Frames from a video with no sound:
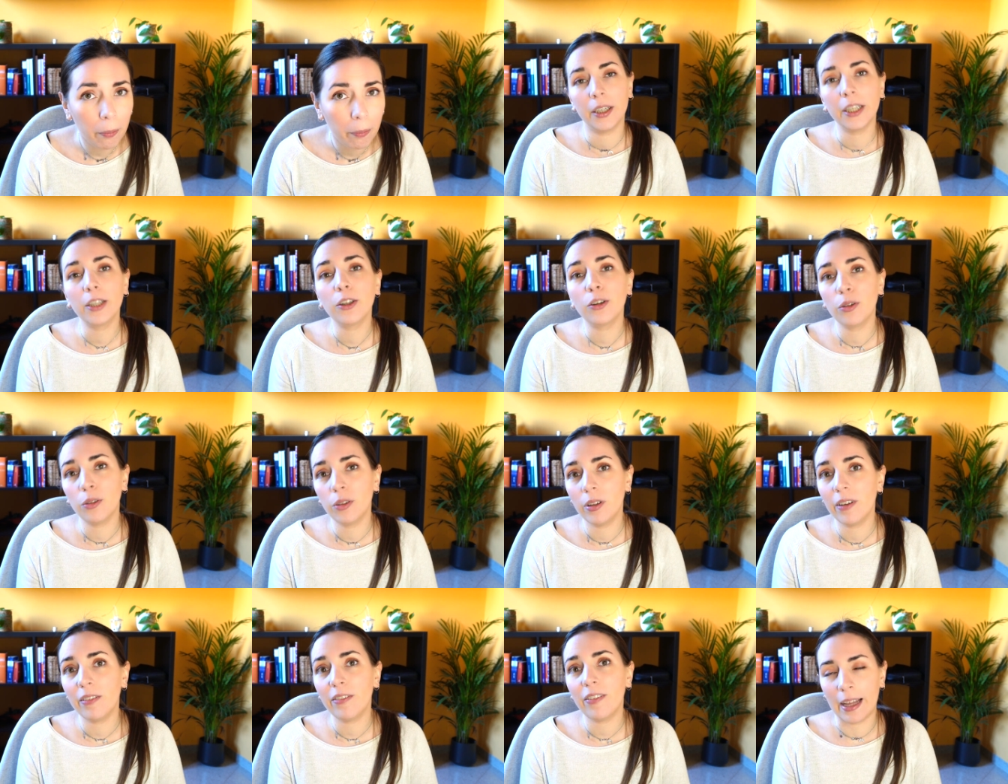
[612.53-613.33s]
It could
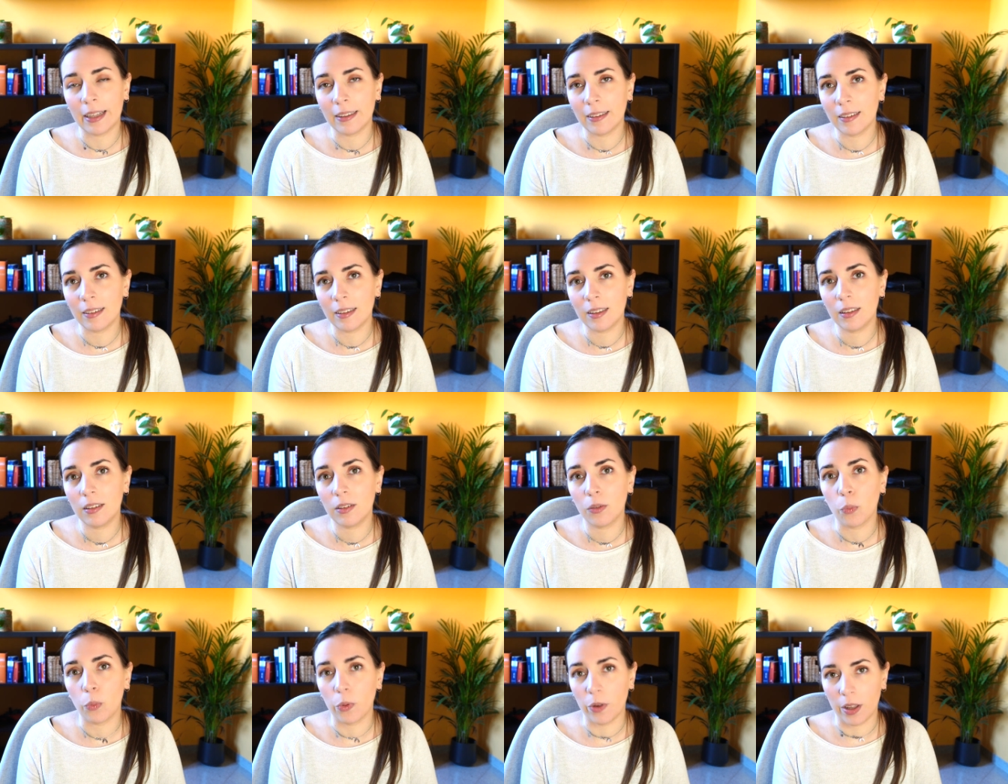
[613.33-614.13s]
have ended
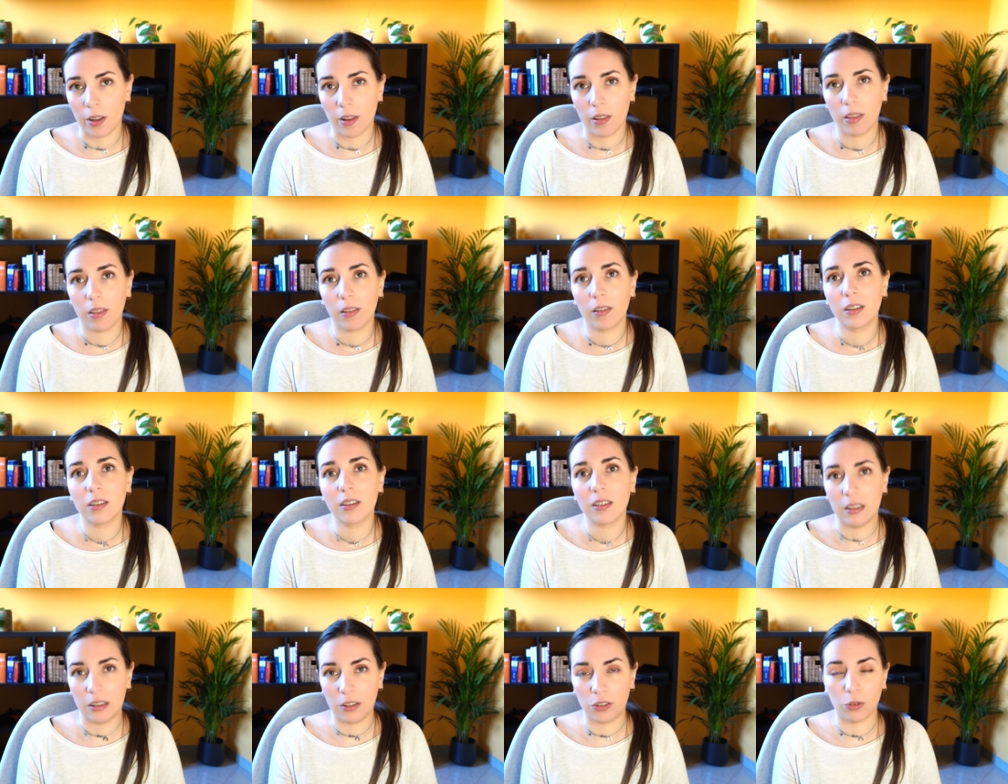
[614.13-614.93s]
with
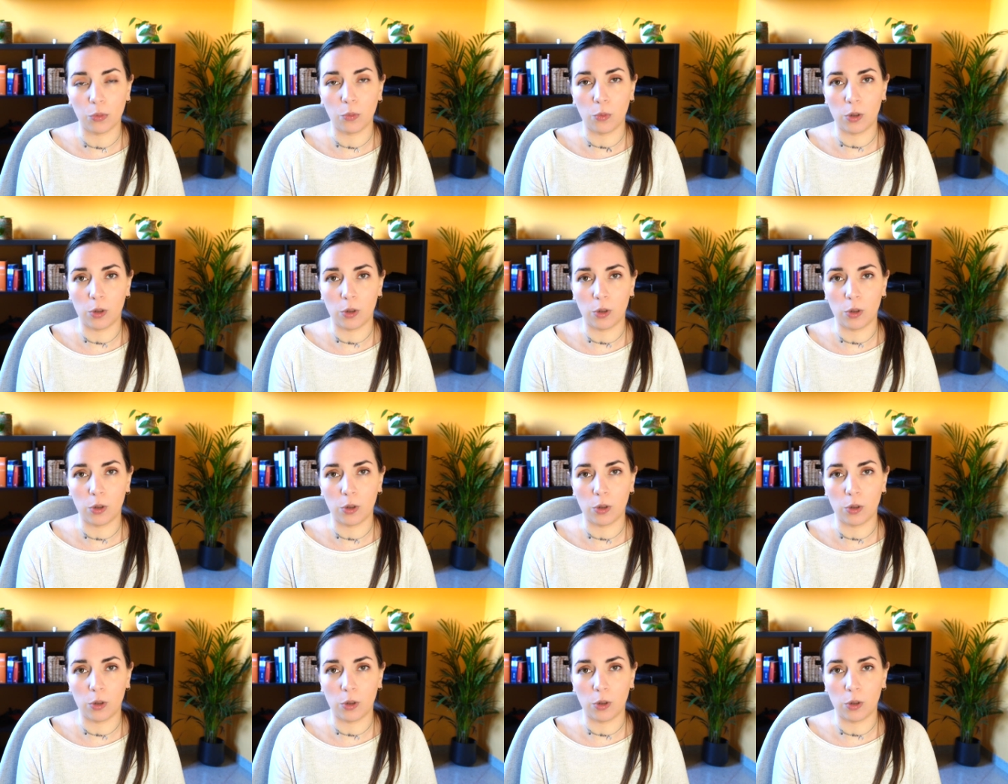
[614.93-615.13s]
season